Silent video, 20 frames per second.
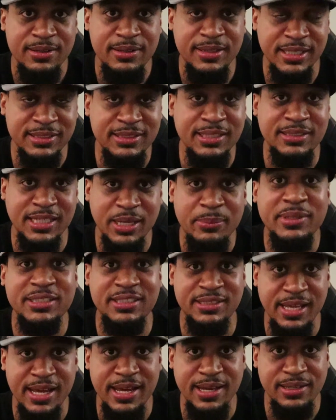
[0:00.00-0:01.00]
this is a
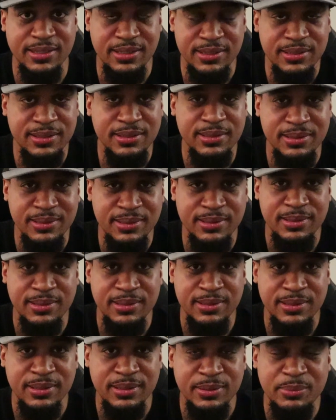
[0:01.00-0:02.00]
mistake.
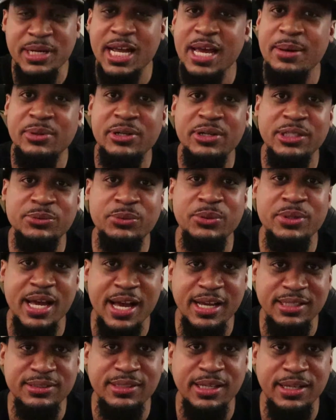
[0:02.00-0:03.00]
But I'm Chris, what do you
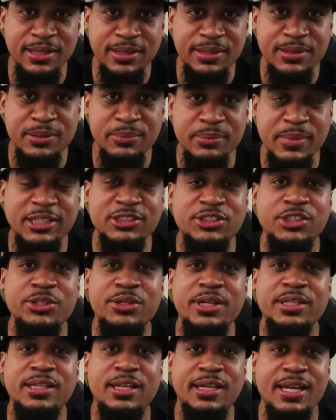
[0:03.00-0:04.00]
guys think? Make sure
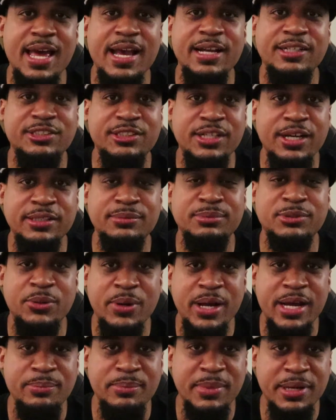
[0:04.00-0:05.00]
you hit the like, share,
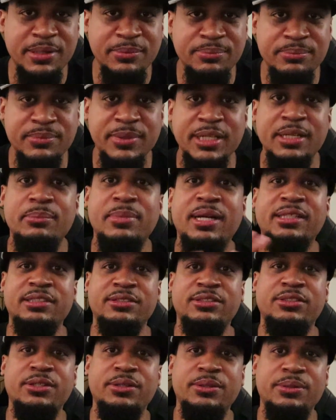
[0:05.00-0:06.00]
subscribe button, and
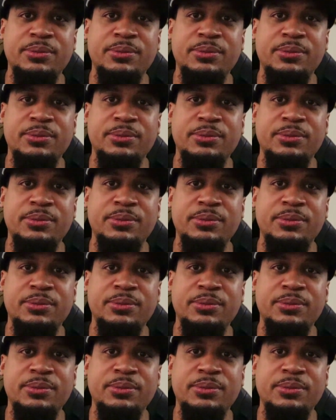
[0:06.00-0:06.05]
blessings to